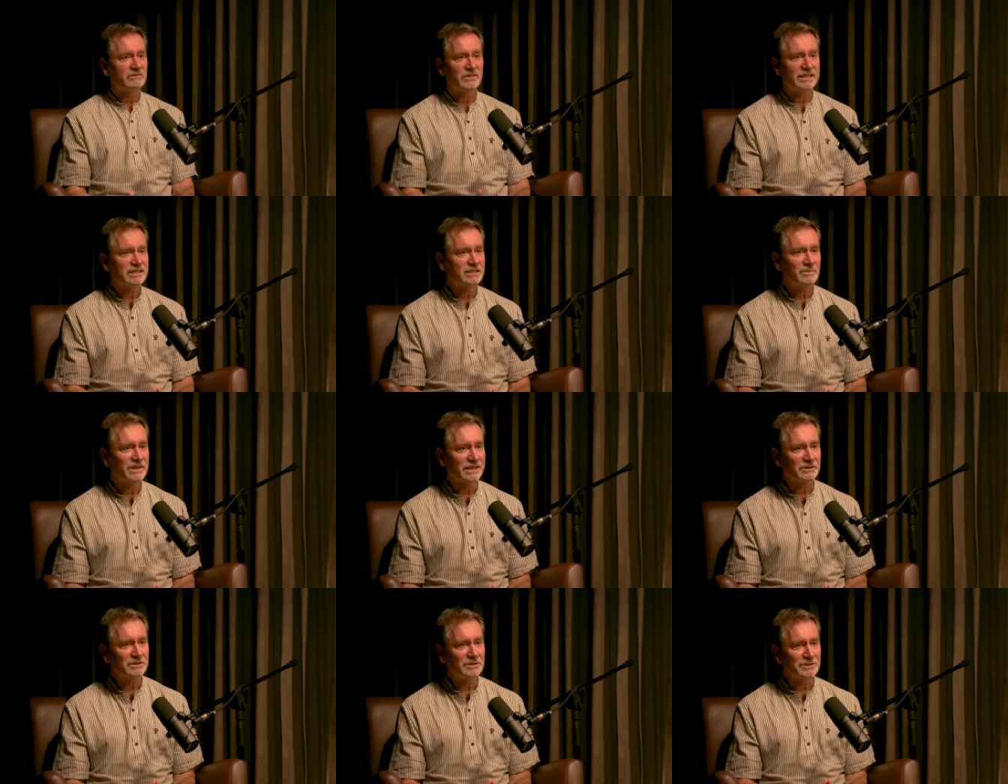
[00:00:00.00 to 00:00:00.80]
and find
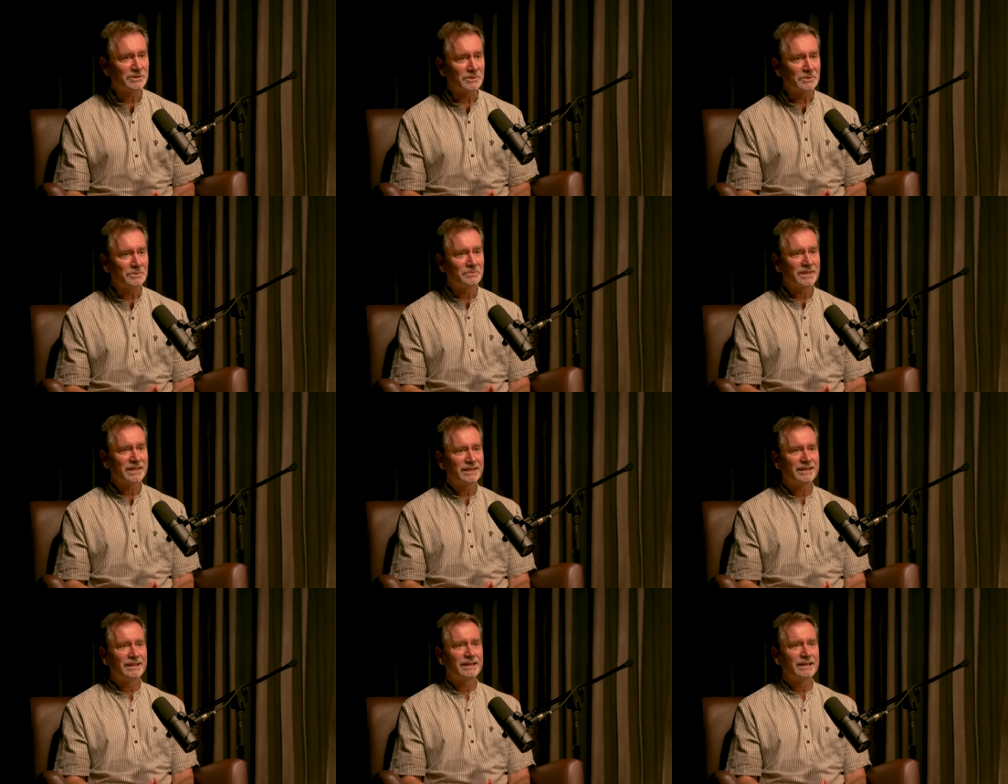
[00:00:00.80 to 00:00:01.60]
something else to do?
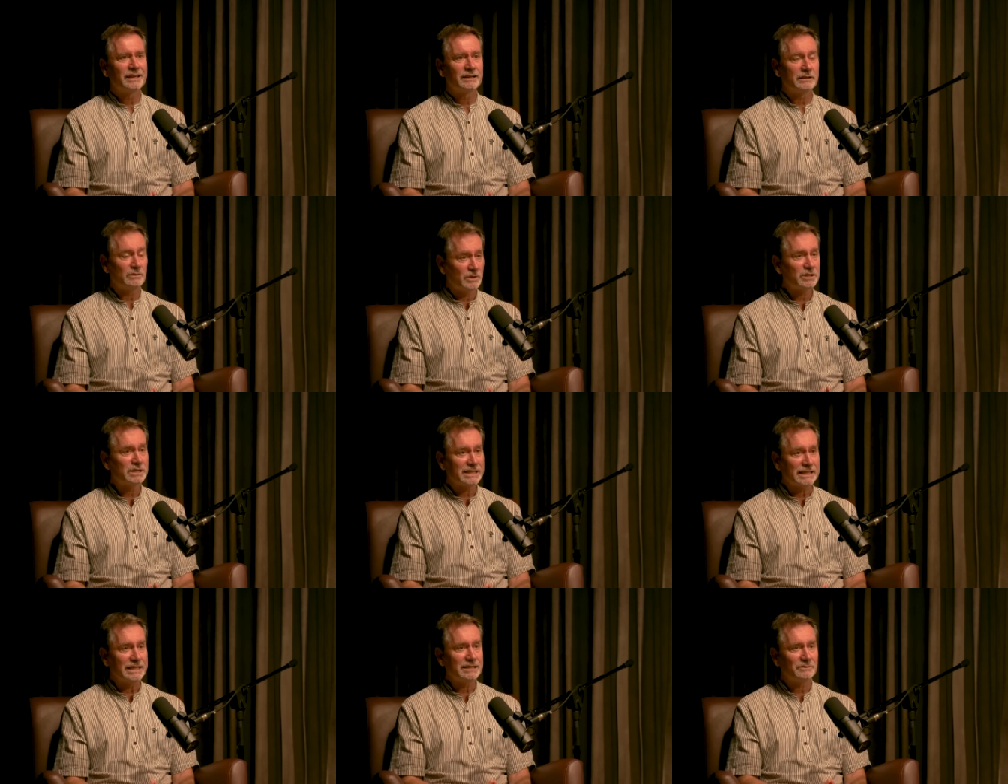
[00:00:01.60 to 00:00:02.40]
No,
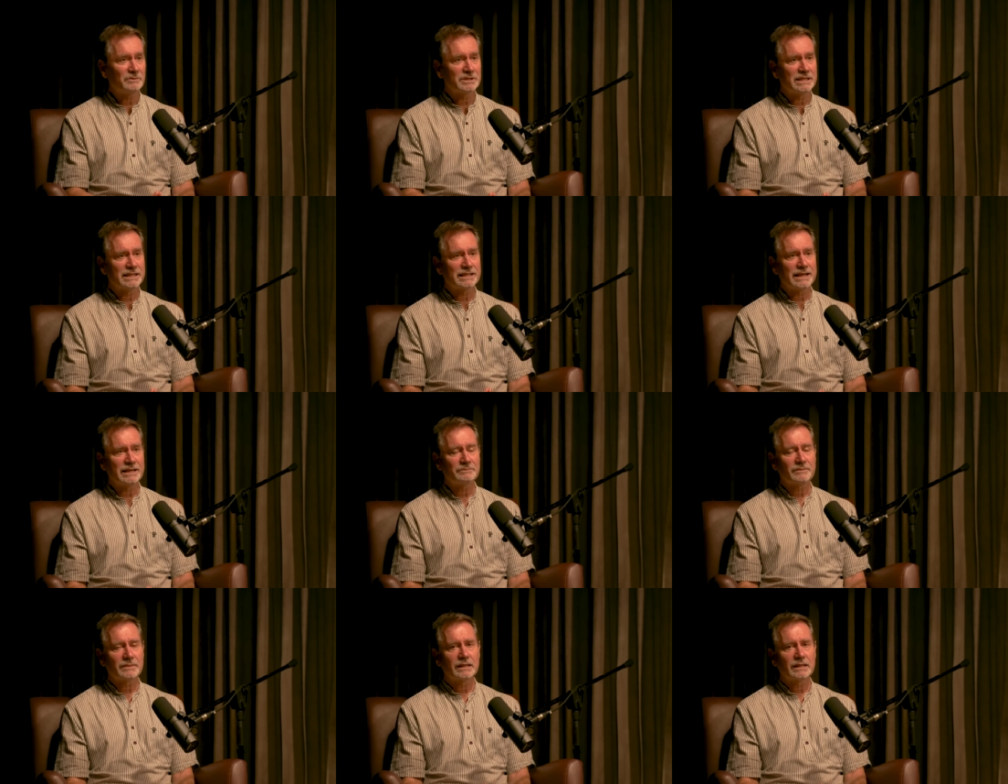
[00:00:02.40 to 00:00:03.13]
honestly, it was like that.